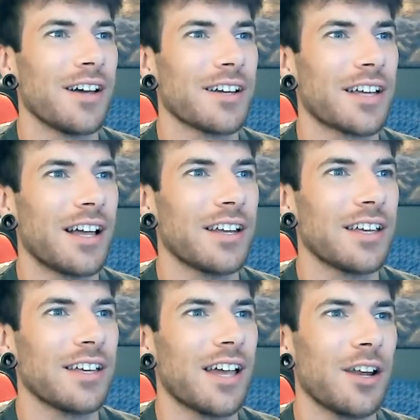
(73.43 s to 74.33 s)

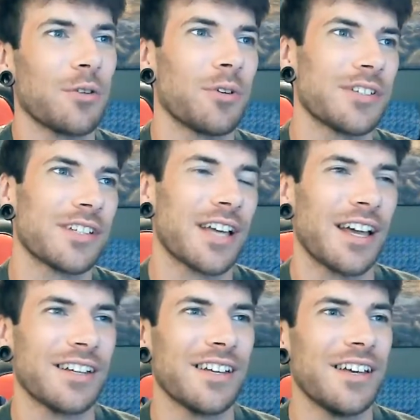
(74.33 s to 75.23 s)
Kelly, hello once
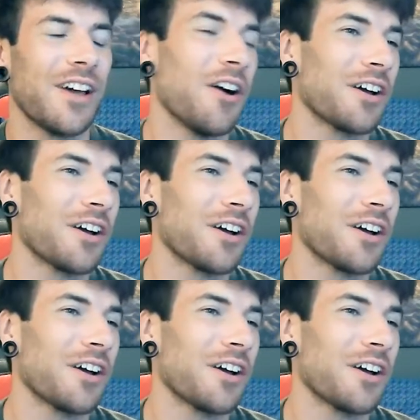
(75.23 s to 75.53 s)
again. Oh,